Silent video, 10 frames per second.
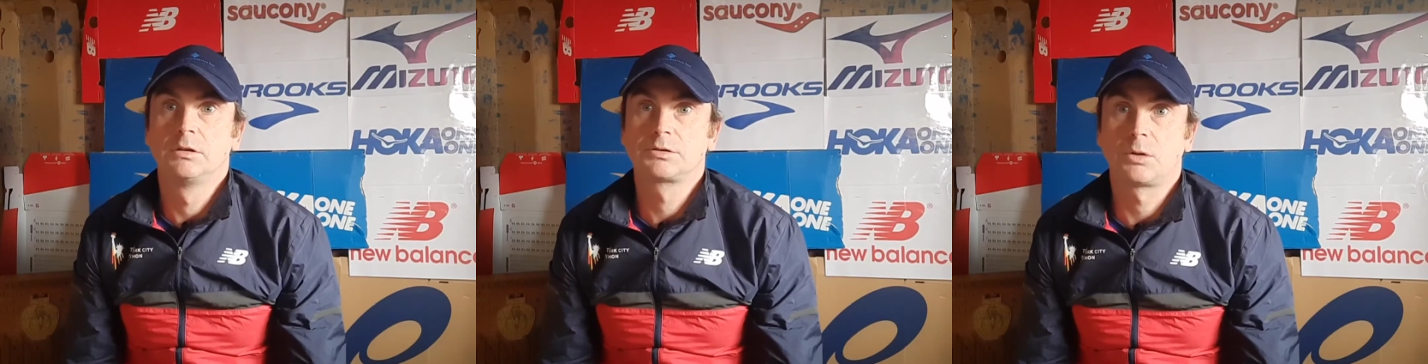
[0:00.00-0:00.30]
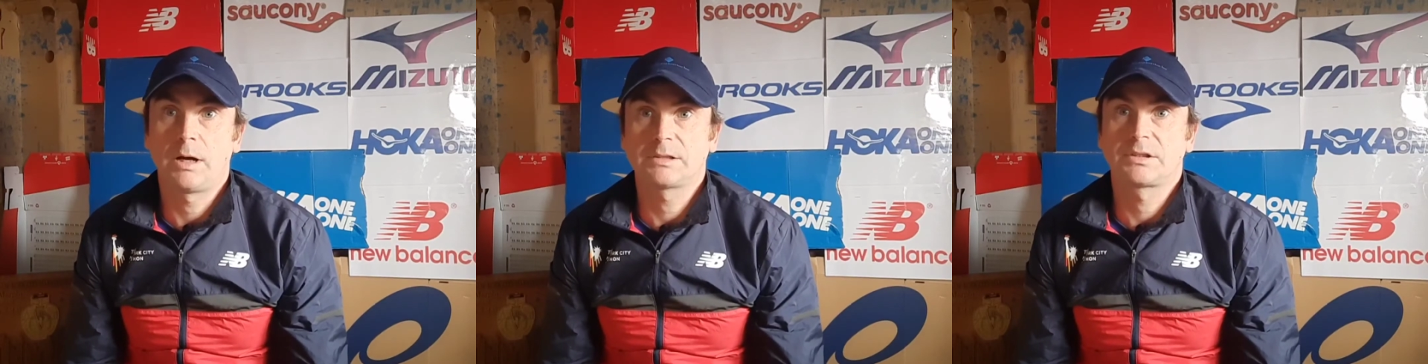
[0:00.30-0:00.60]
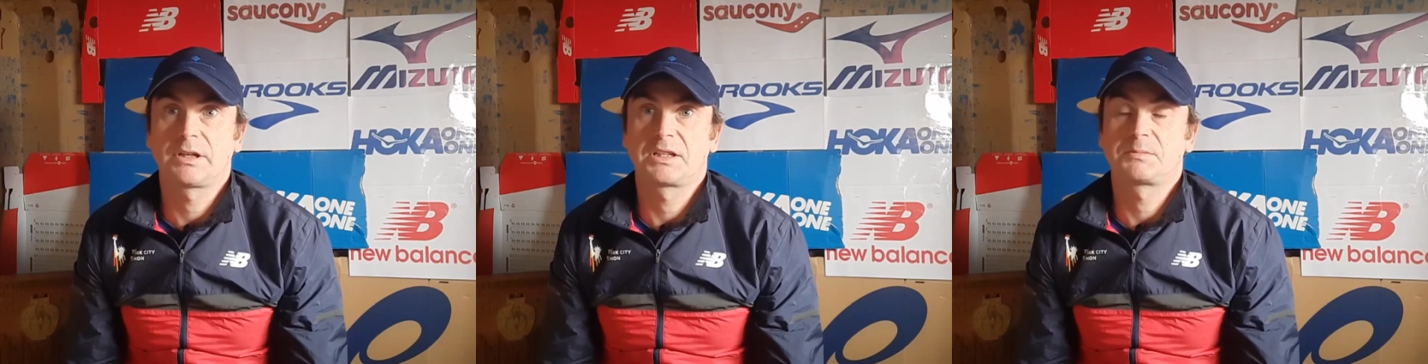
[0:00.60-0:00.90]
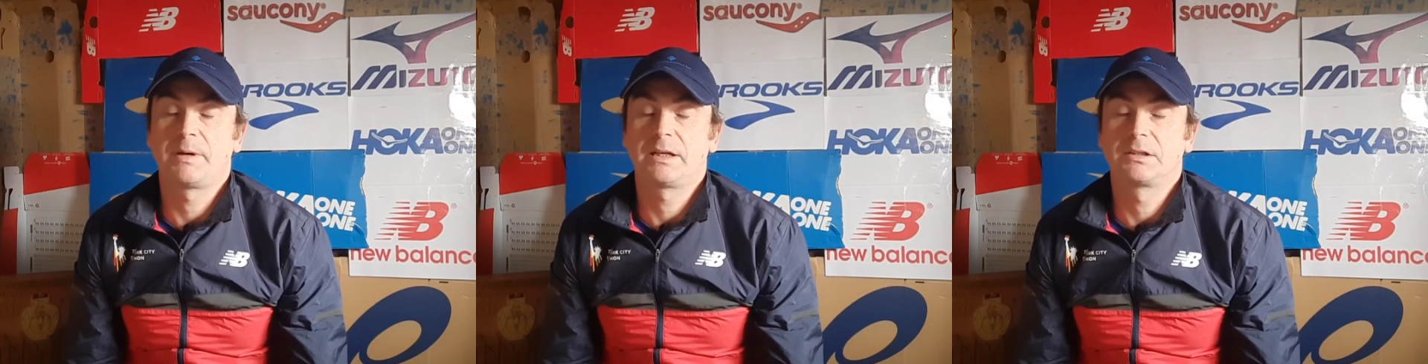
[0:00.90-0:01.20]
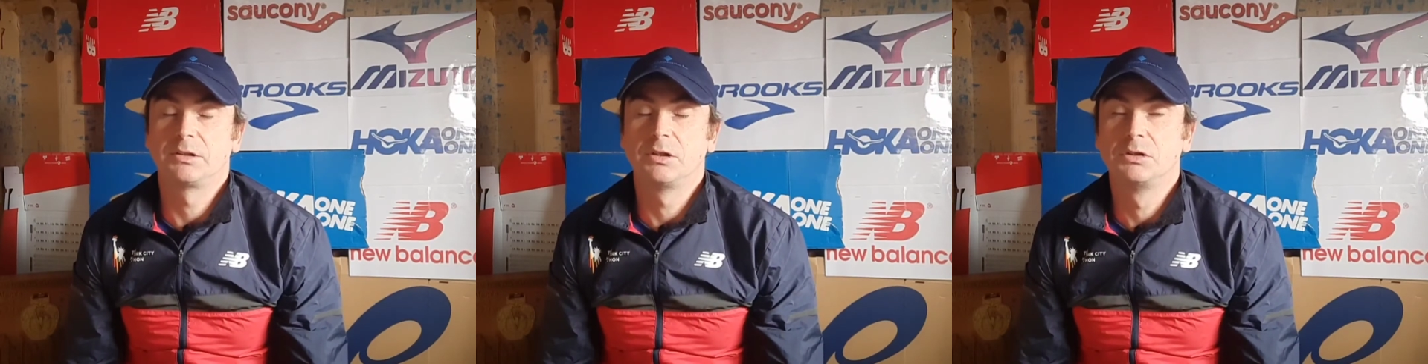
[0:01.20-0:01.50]
So as I
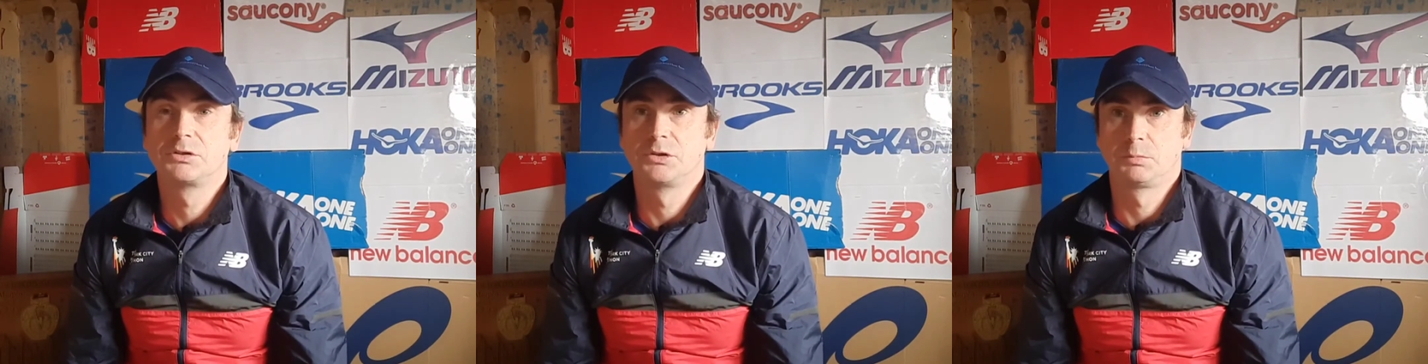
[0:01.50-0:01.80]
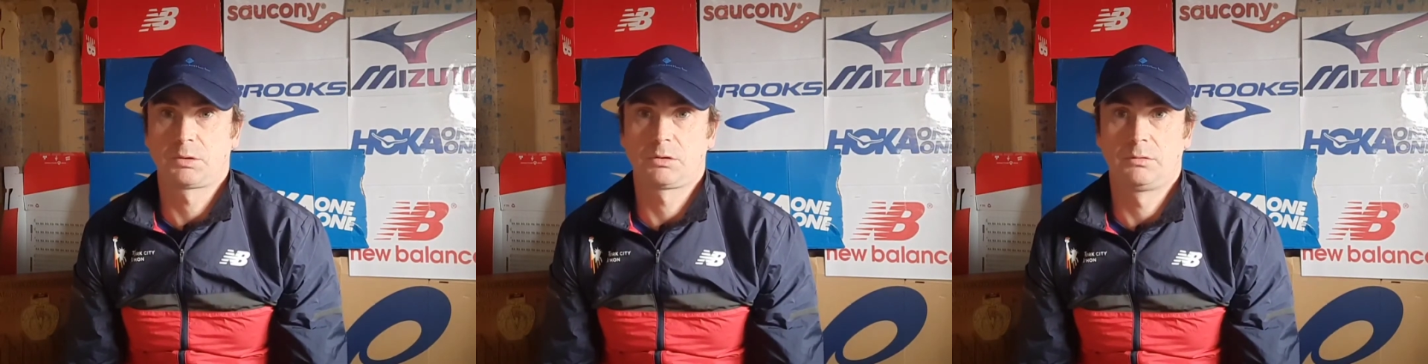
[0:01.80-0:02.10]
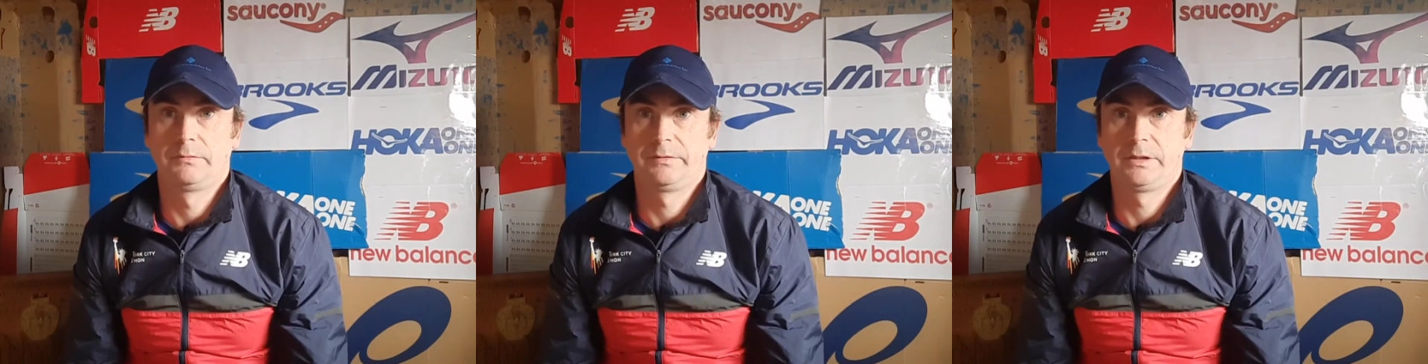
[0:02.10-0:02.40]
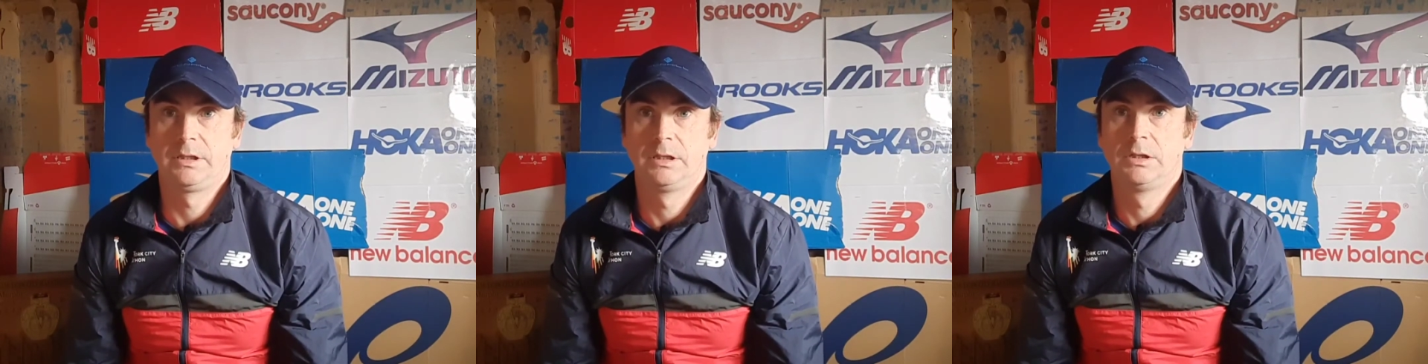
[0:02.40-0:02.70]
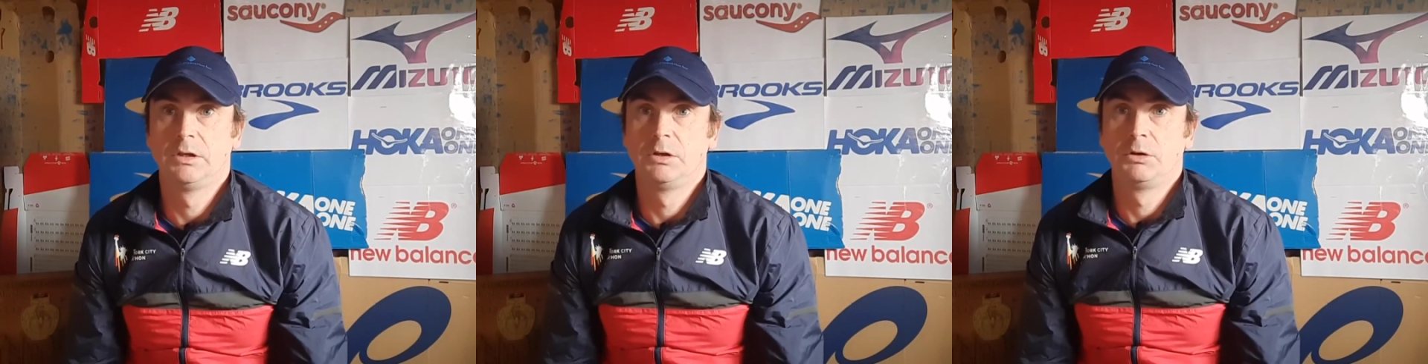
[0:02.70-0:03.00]
expected, super comfy,
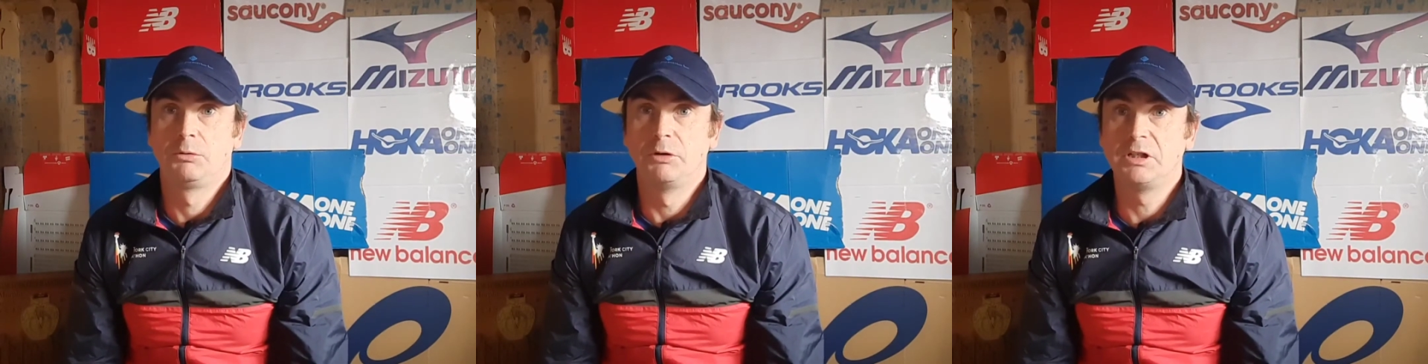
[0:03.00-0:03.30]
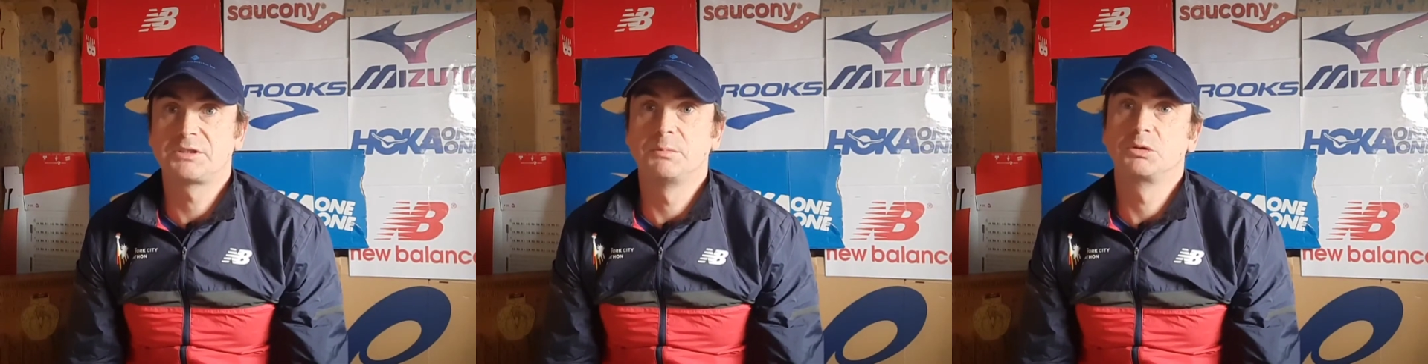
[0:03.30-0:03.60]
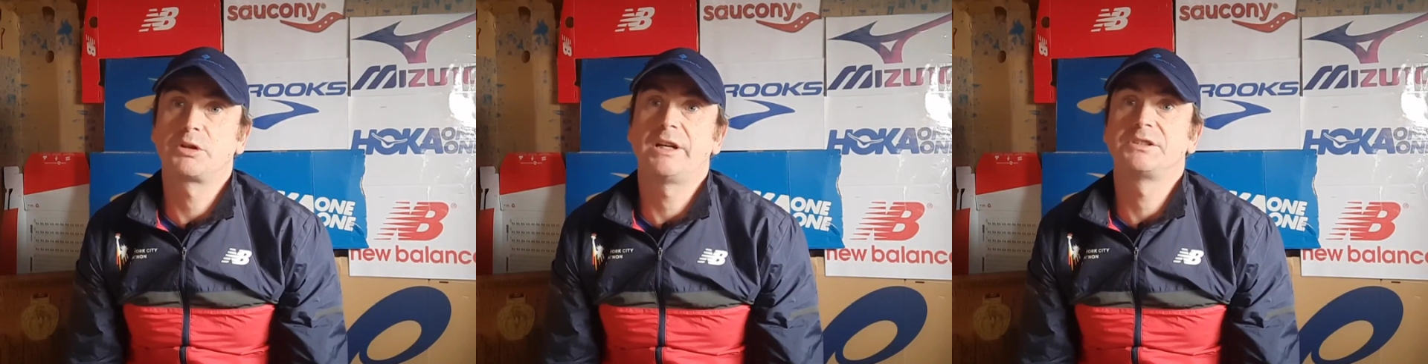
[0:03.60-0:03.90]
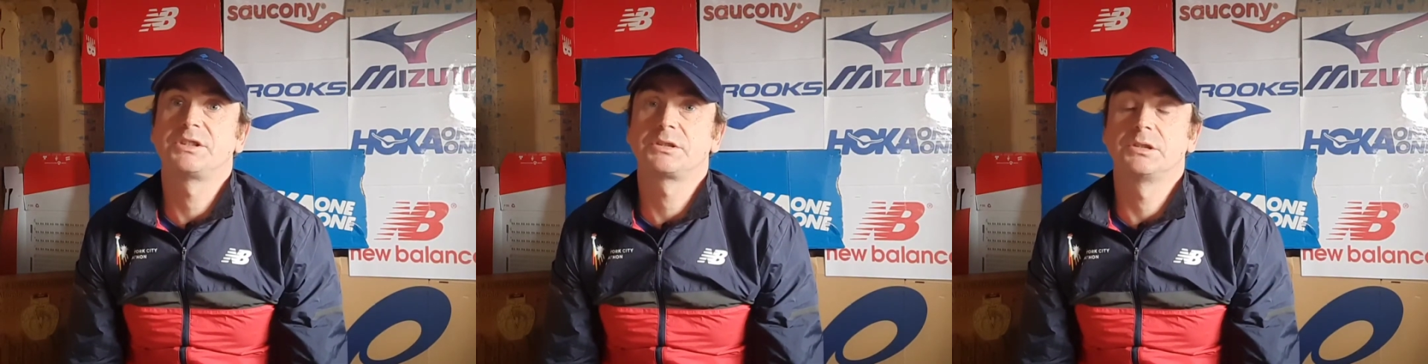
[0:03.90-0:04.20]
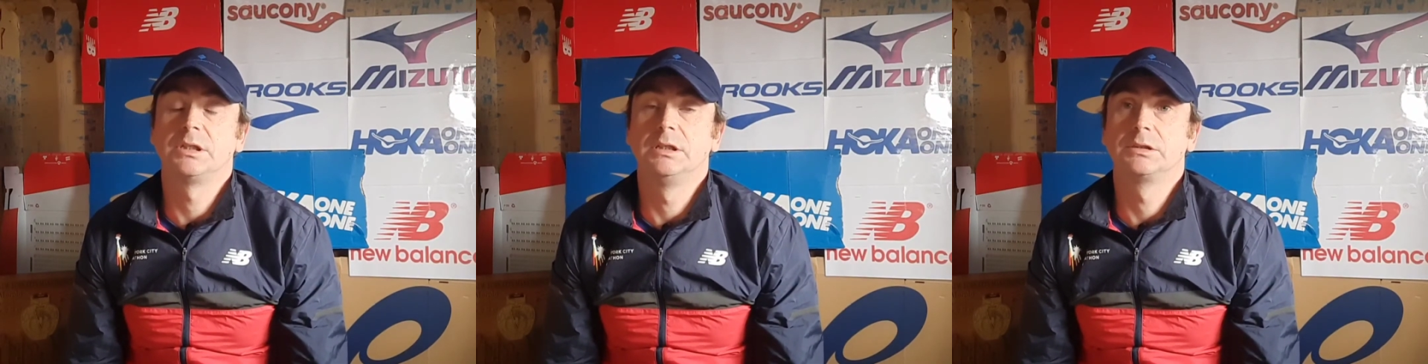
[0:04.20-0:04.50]
really smooth transition
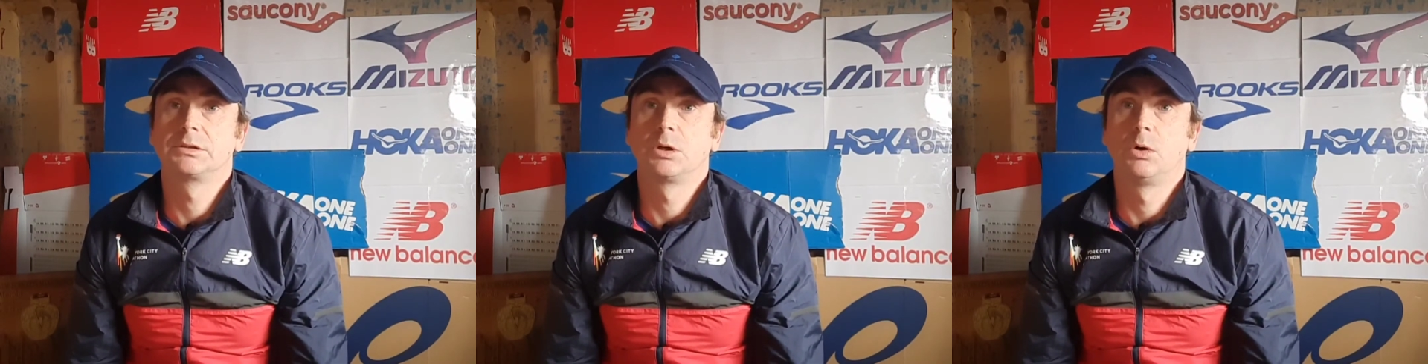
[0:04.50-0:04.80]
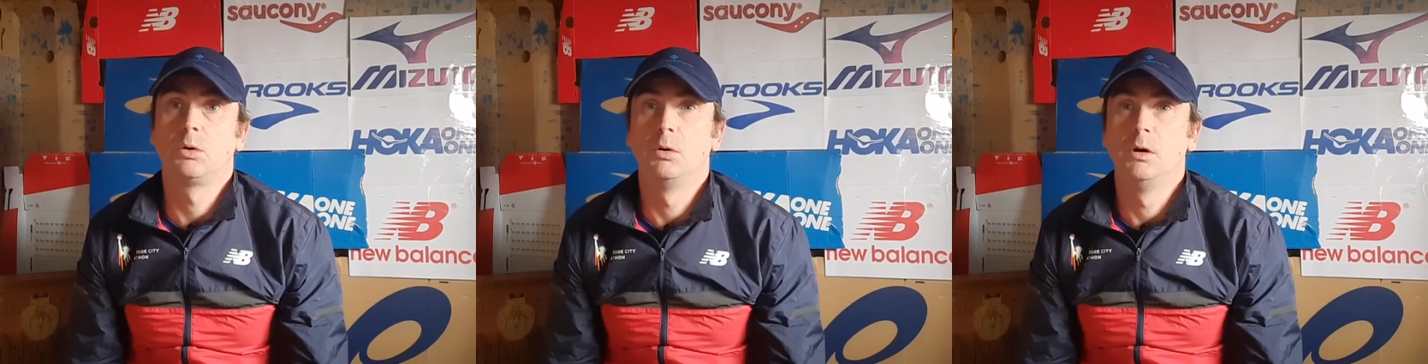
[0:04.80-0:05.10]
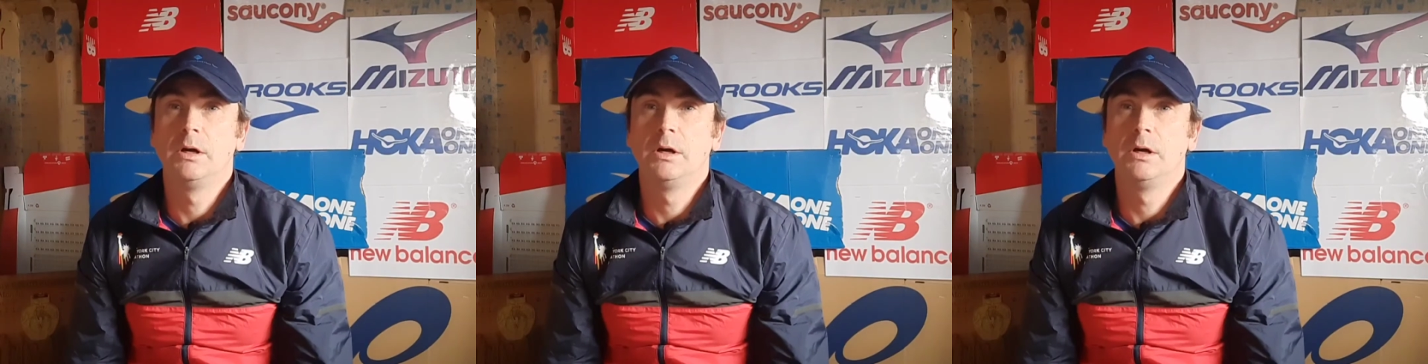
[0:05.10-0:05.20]
heel to toe.